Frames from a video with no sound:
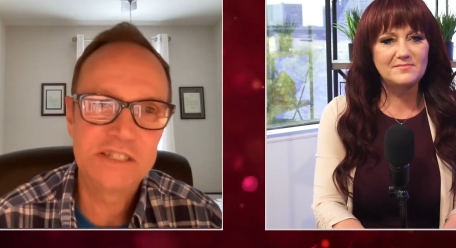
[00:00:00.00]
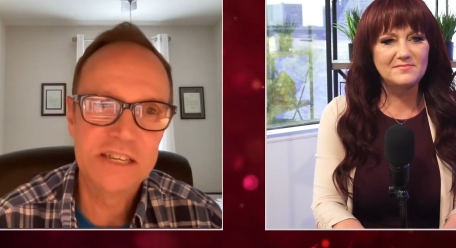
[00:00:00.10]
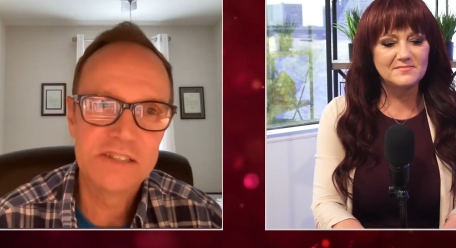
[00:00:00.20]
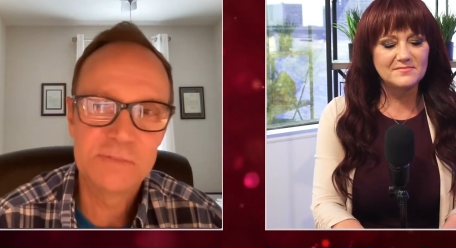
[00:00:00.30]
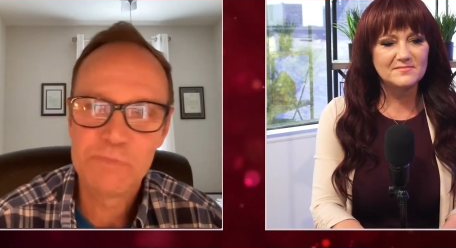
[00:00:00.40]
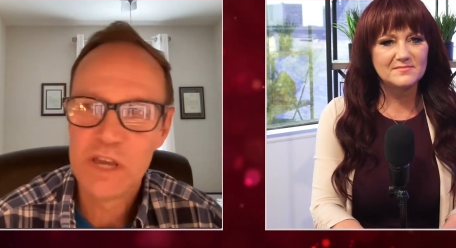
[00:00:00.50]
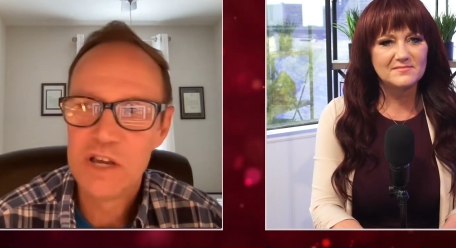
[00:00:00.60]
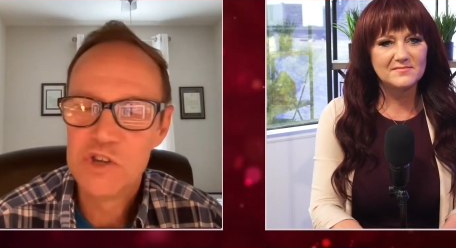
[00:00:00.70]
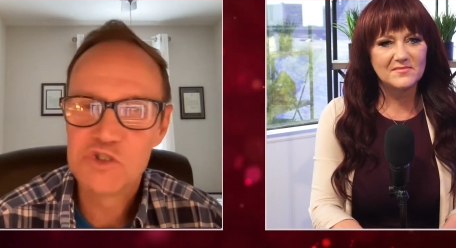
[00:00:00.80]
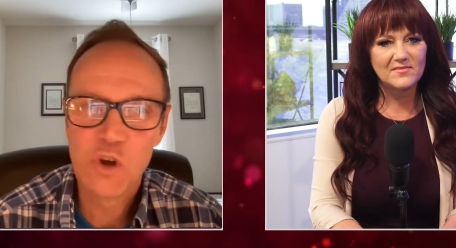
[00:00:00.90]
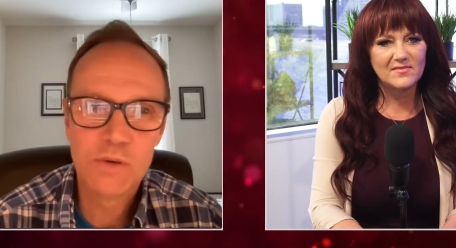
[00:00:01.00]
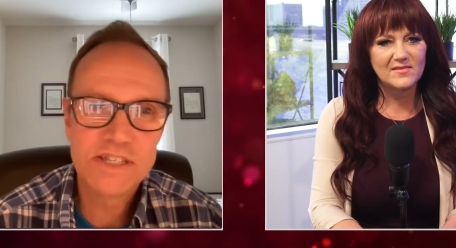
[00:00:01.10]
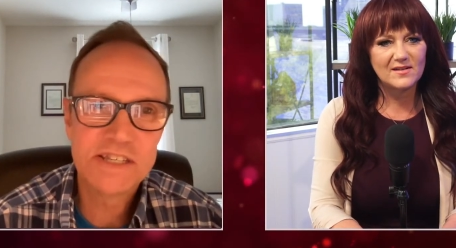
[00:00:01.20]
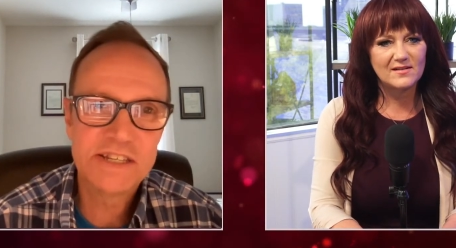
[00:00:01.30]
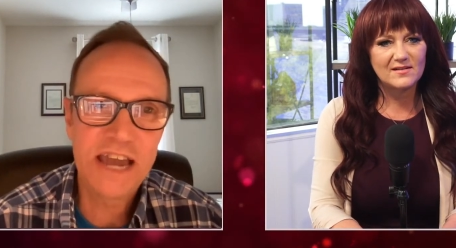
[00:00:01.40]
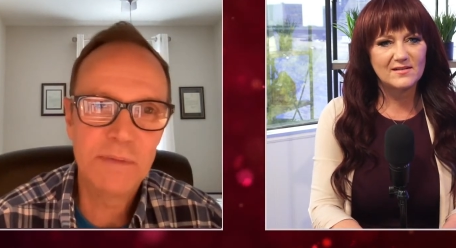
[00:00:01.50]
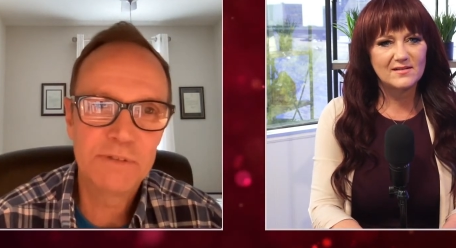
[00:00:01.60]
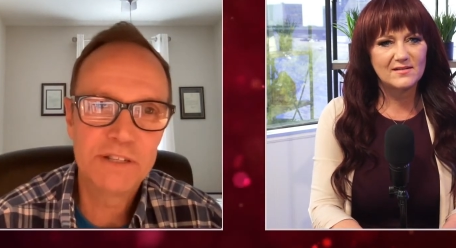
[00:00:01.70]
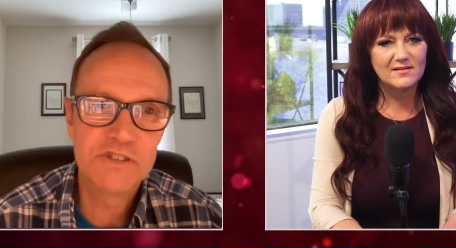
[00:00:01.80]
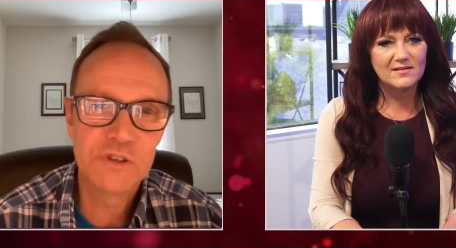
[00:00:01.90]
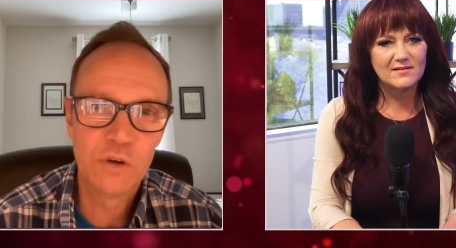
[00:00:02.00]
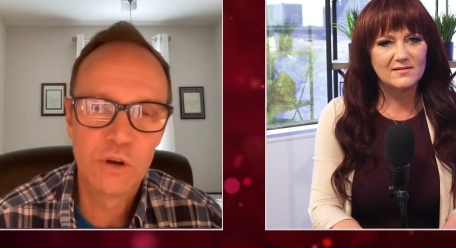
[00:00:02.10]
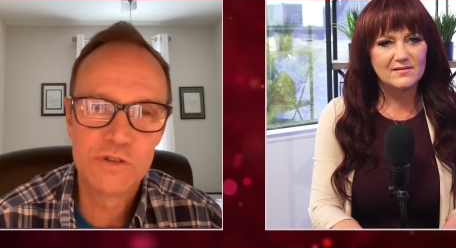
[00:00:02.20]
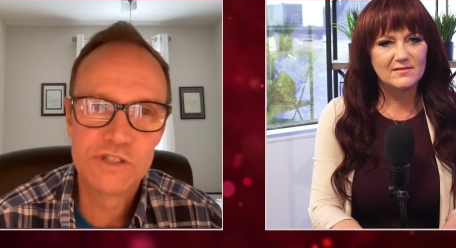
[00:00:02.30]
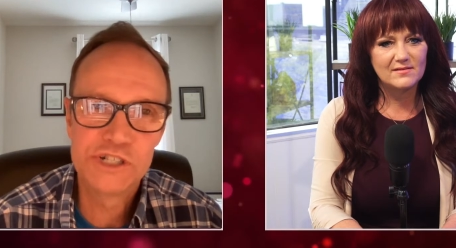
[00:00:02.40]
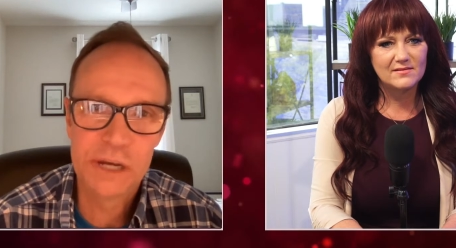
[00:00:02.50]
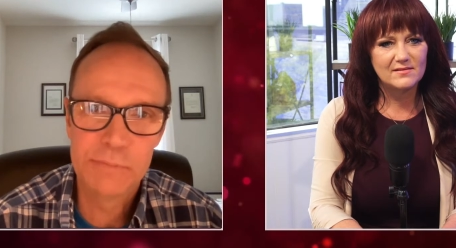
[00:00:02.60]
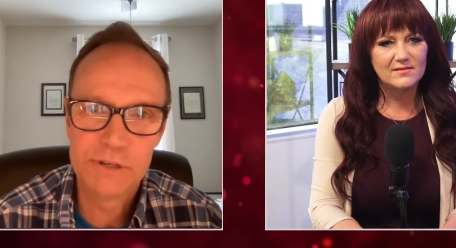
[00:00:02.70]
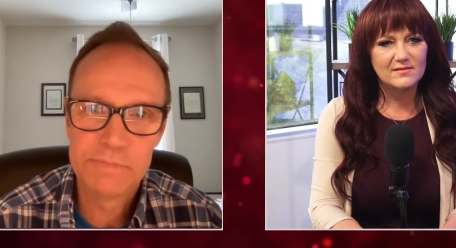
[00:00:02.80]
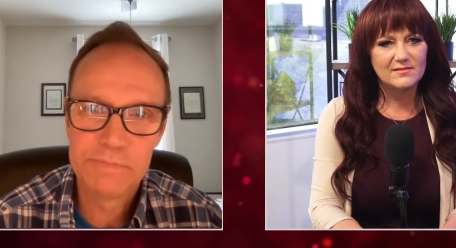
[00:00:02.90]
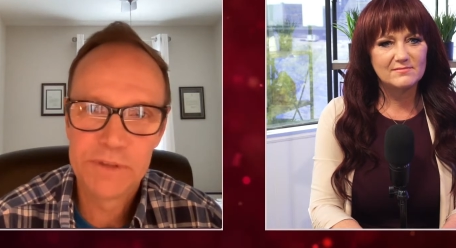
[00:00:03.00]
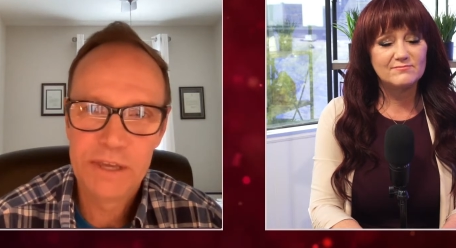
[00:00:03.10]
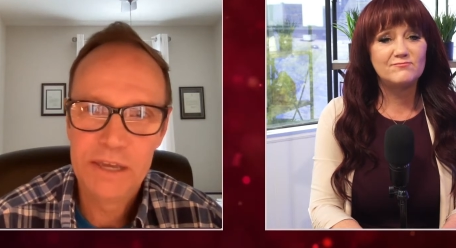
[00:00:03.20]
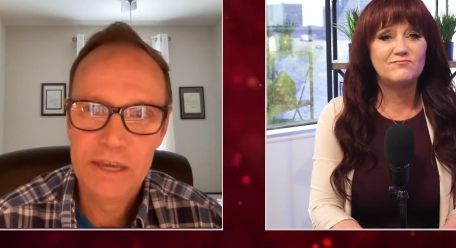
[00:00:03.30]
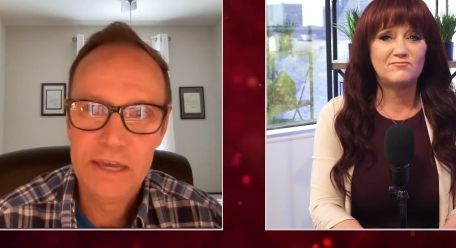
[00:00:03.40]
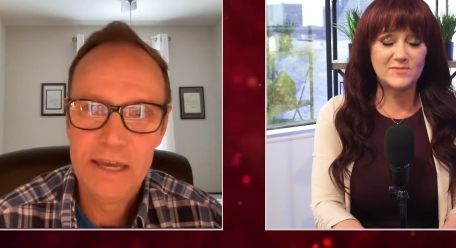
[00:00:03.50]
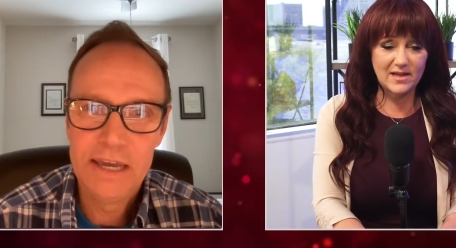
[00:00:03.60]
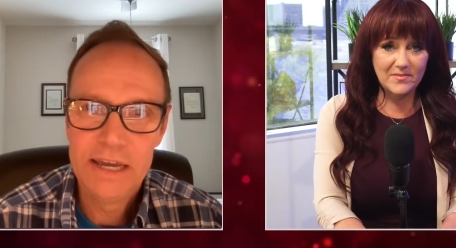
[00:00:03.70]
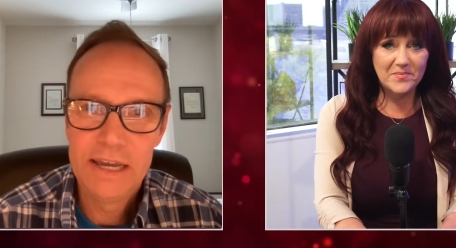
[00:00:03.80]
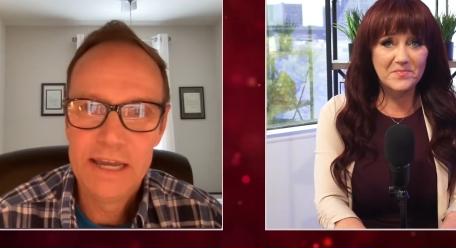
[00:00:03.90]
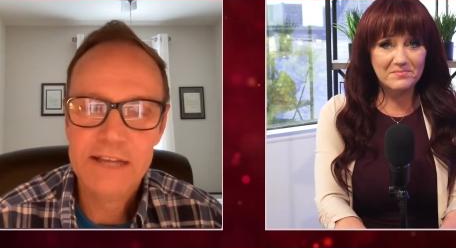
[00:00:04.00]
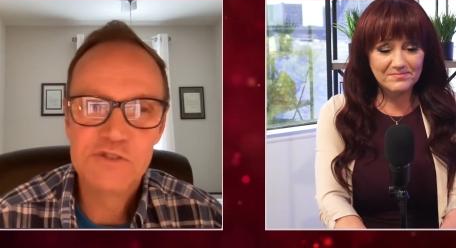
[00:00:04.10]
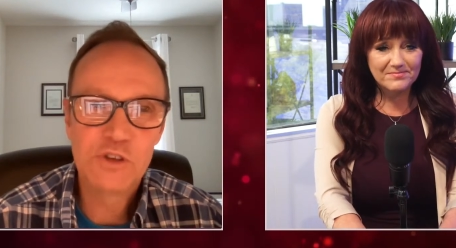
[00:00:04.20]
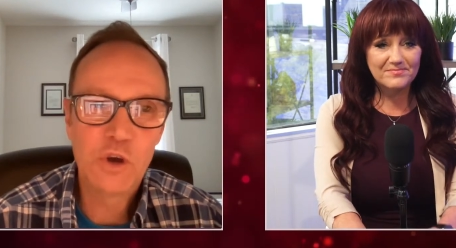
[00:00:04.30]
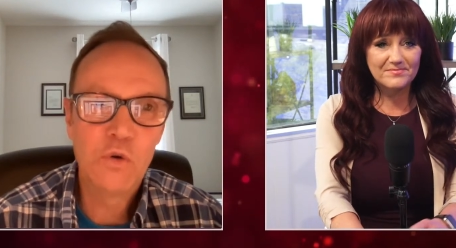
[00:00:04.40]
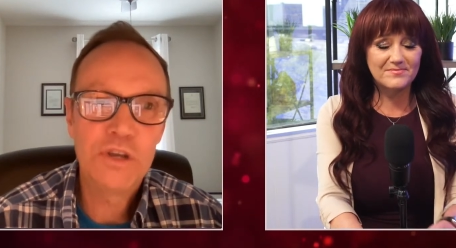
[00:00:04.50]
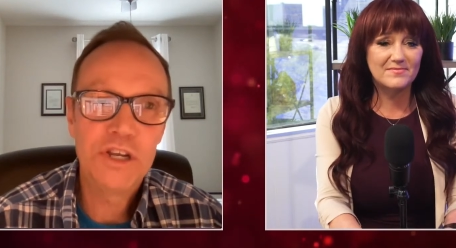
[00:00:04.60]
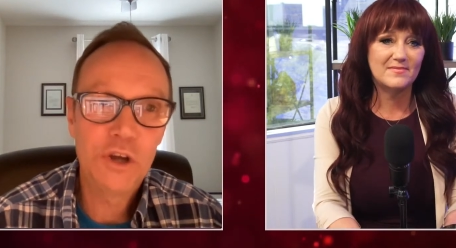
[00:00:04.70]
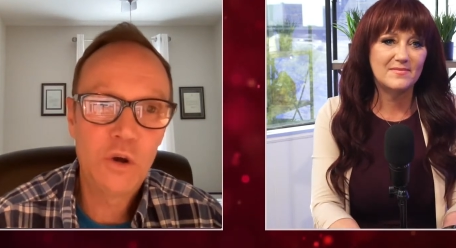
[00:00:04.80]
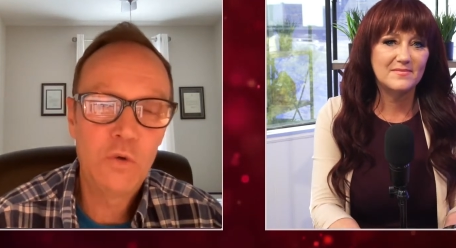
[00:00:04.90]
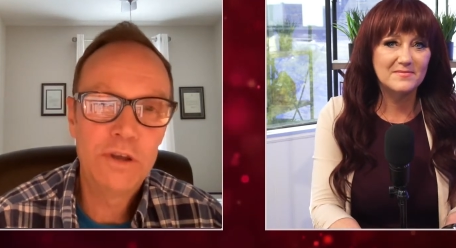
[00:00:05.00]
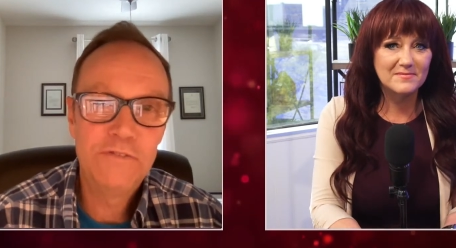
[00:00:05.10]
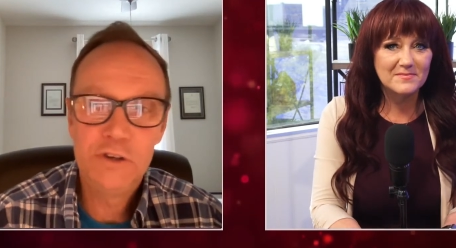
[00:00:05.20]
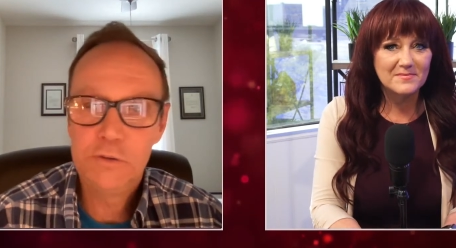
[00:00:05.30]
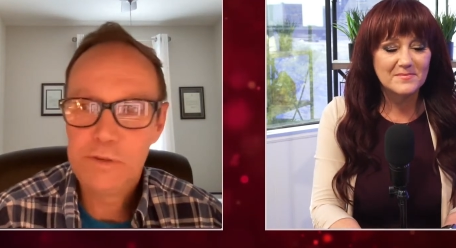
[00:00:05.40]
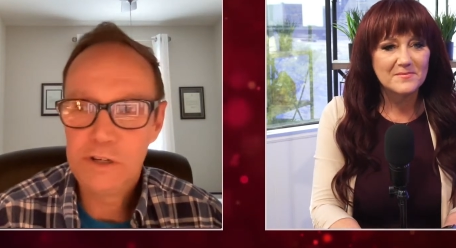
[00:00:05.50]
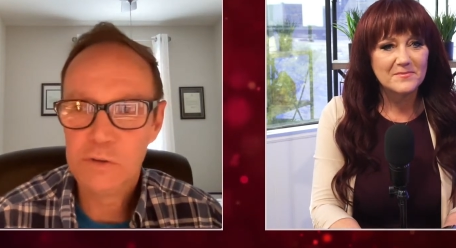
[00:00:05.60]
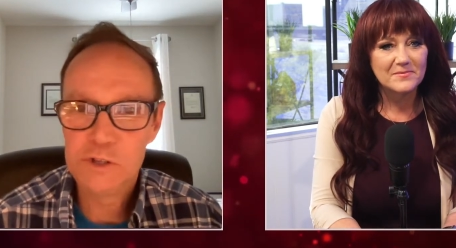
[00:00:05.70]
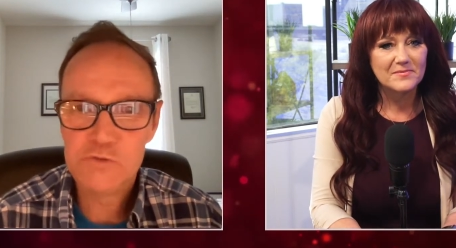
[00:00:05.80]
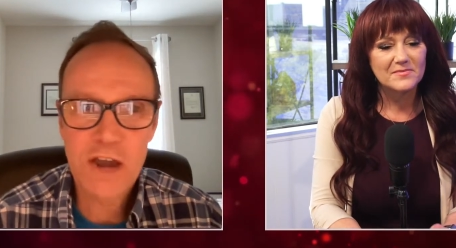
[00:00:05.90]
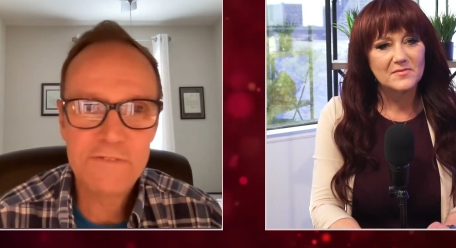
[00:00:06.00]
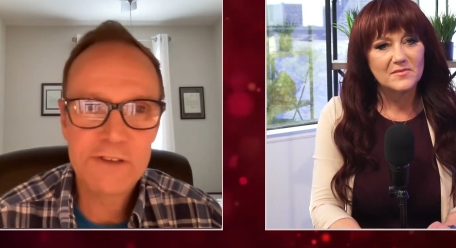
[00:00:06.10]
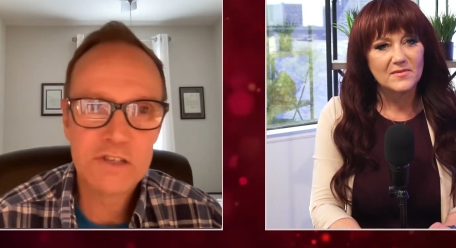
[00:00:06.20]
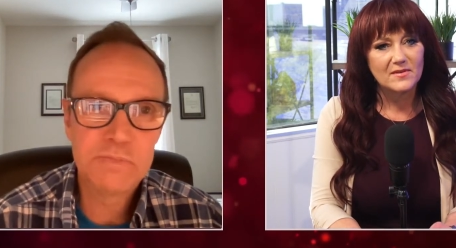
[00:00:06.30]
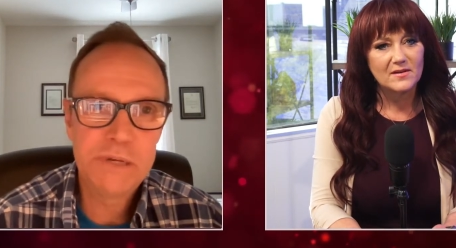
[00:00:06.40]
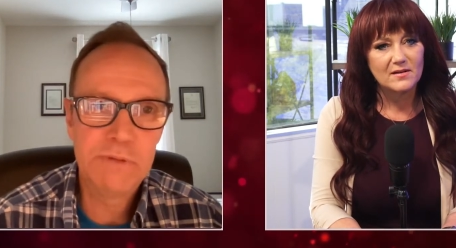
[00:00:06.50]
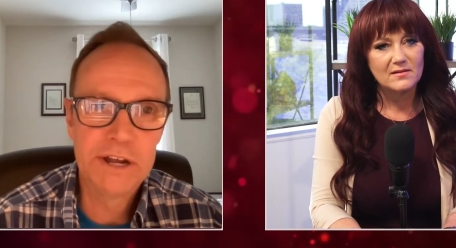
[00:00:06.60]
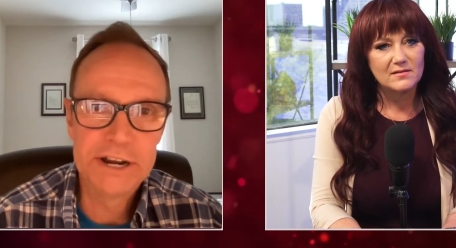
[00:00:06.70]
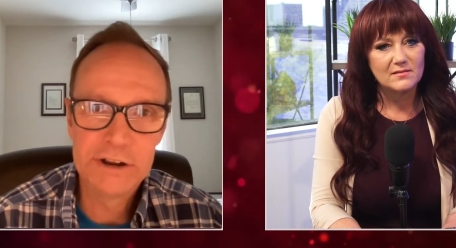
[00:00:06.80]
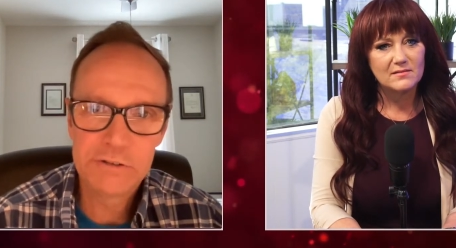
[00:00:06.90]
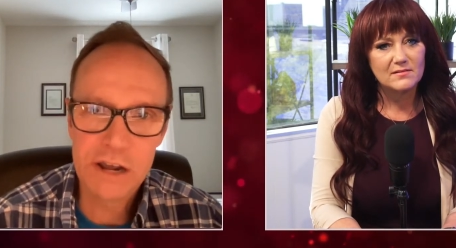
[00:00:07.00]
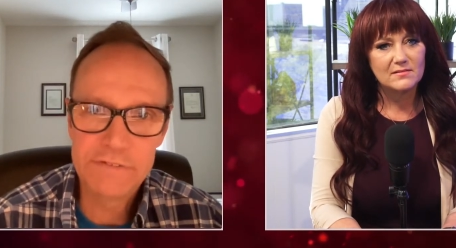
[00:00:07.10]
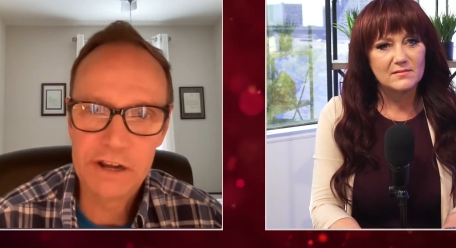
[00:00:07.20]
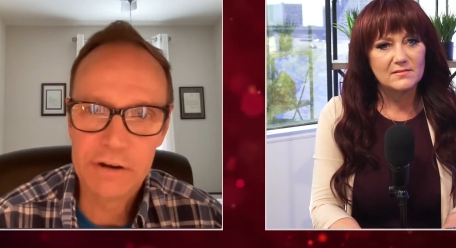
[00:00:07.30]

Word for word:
Speaker 1: He says, so is the captain, so goes the ship.
Speaker 2: Mm, yep.
Speaker 1: And so, you know, if you're, you know, there's five thousand people on an aircraft